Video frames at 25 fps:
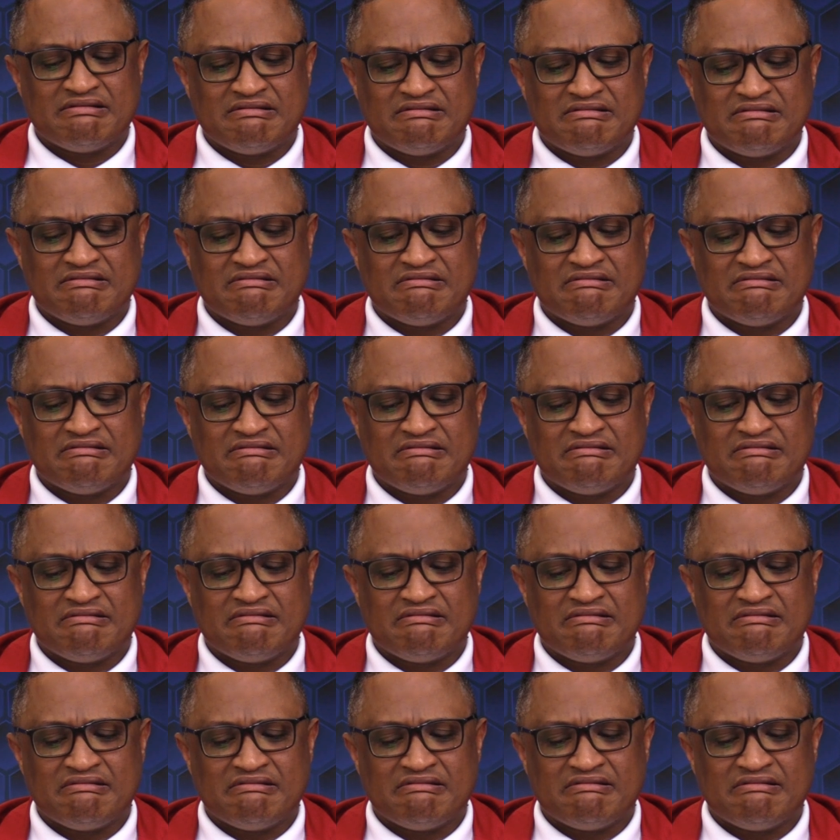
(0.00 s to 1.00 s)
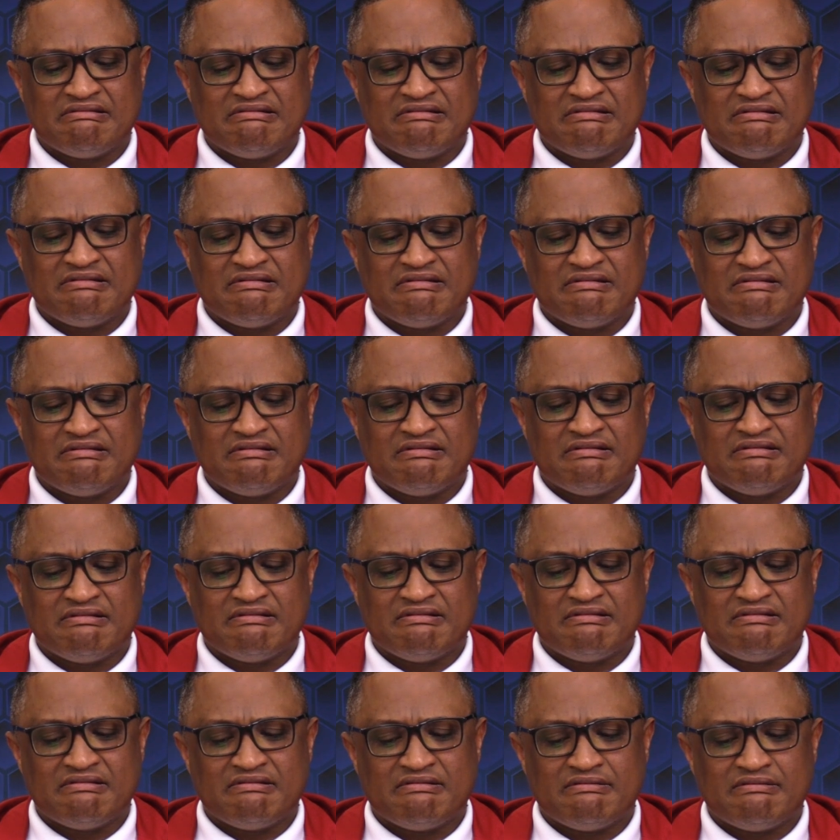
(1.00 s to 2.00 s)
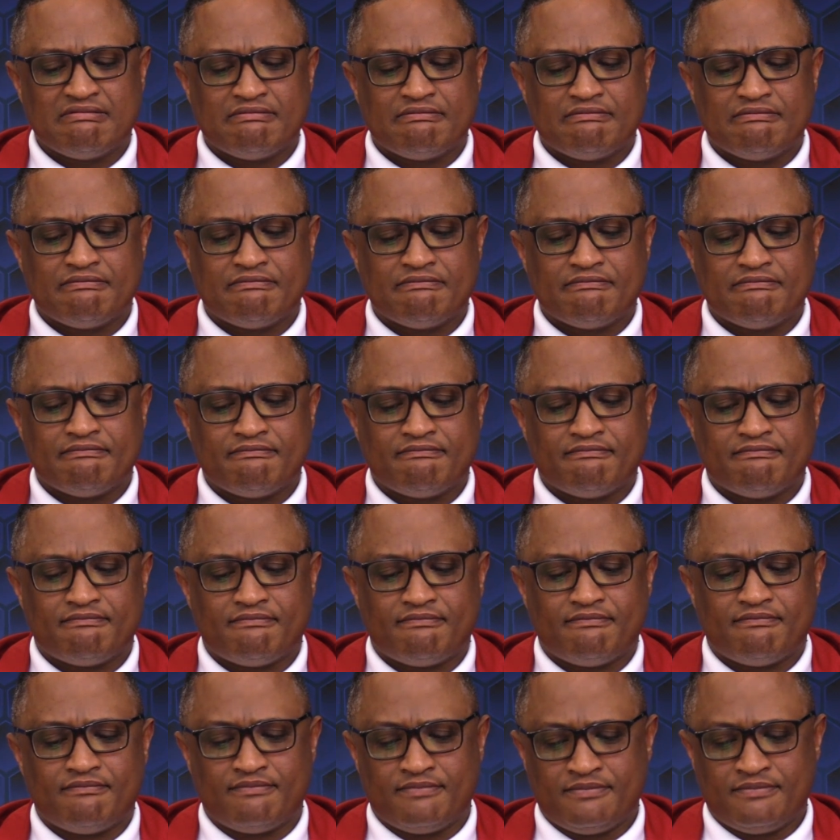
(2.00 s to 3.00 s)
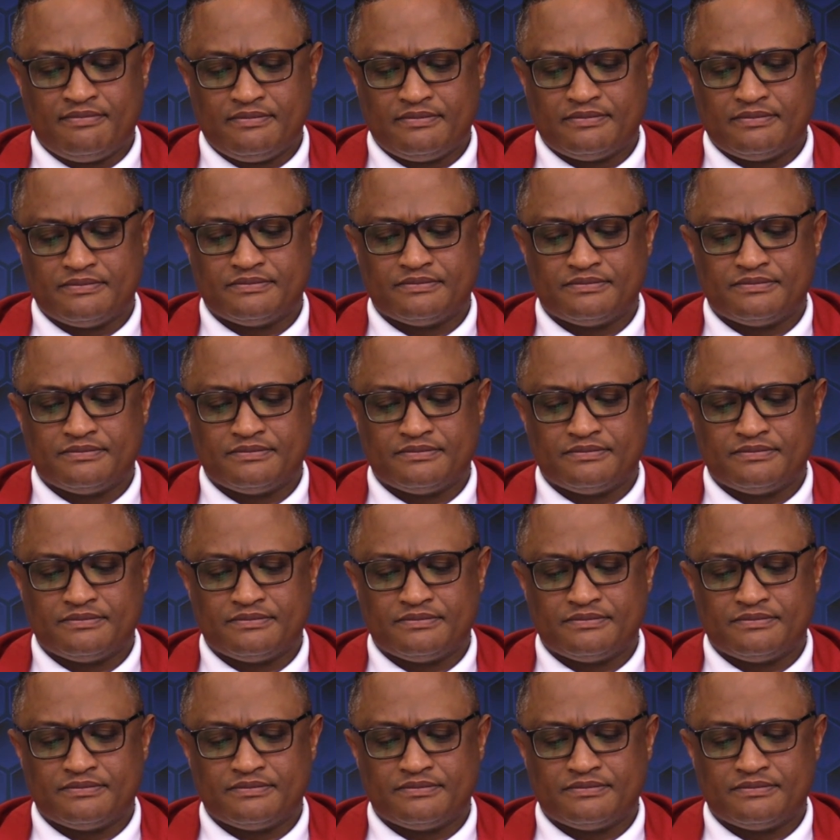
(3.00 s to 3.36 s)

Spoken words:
Nobody speaks.